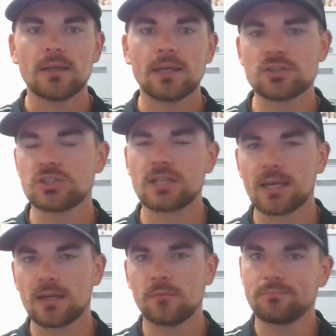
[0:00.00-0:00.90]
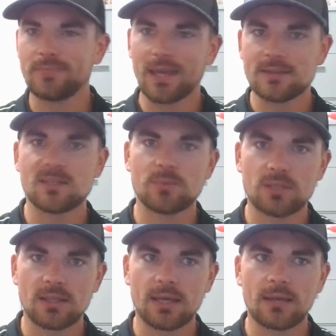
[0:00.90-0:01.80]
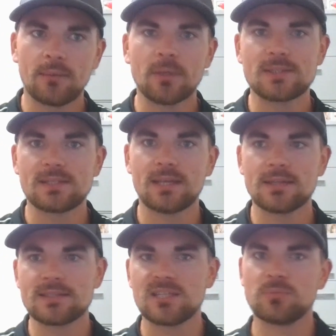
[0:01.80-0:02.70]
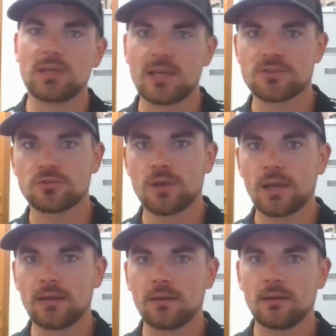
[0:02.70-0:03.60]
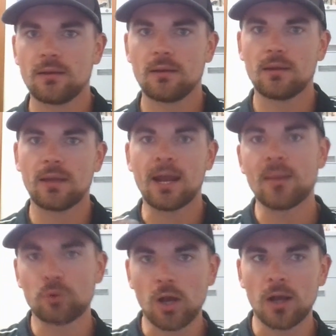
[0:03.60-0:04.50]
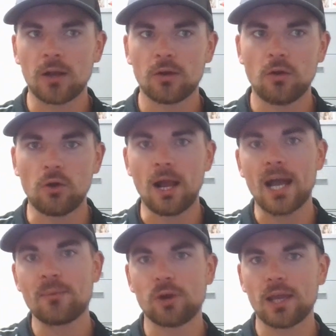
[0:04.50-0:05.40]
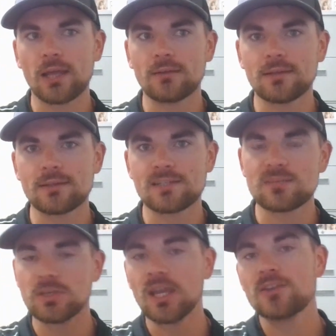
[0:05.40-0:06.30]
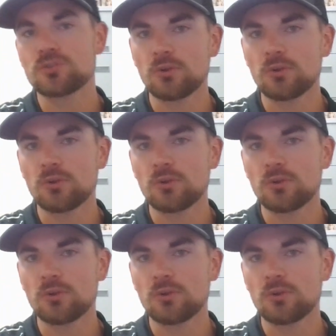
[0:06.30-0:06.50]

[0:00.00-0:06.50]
And just to kind of add a snippet to that, I'm not saying CPAs are right and I'm wrong, or I'm right and CPAs are